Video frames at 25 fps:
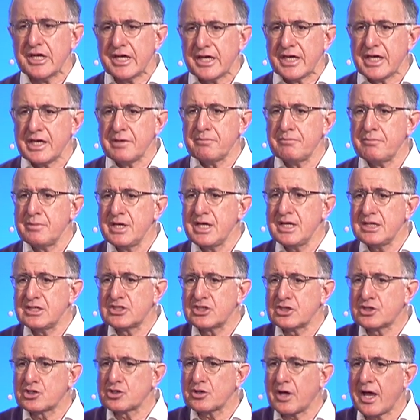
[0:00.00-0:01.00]
He
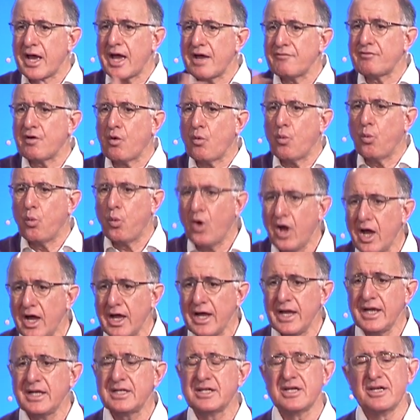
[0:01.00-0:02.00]
means it to have a
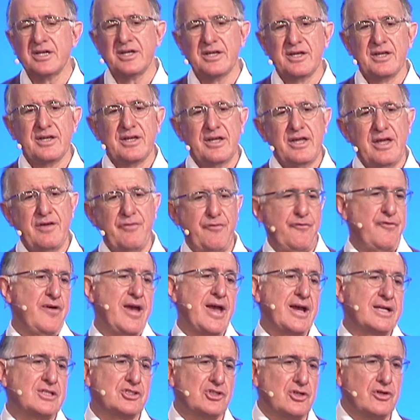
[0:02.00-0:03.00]
wide
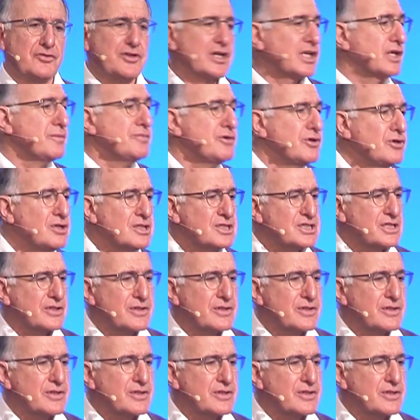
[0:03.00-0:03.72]
effect on the community